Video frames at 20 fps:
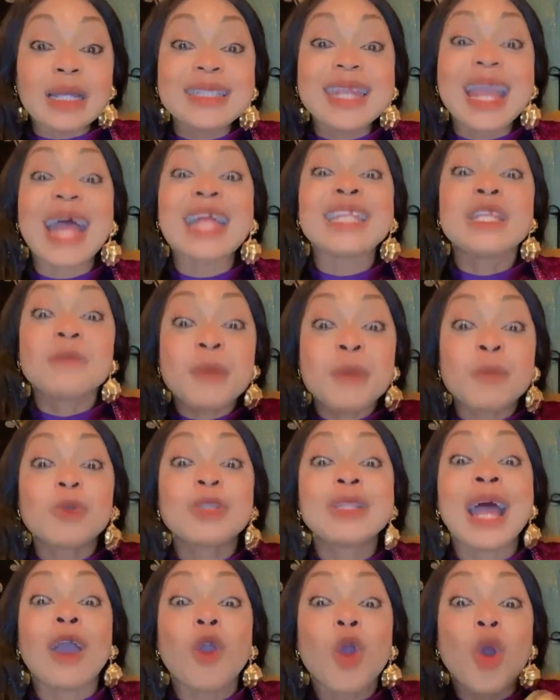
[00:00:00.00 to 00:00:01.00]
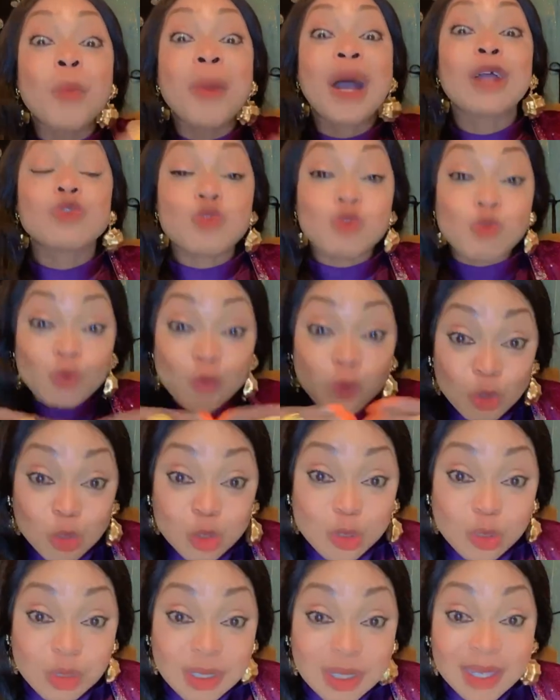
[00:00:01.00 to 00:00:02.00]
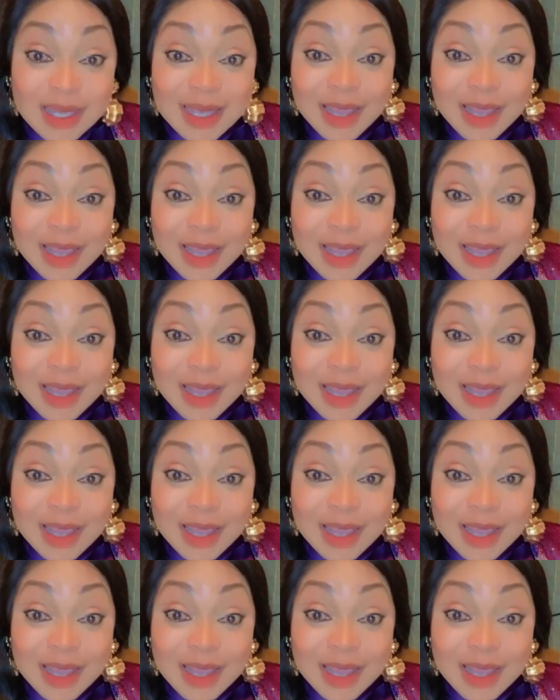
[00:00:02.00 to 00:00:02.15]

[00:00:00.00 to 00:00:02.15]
they are the people that come out to vote.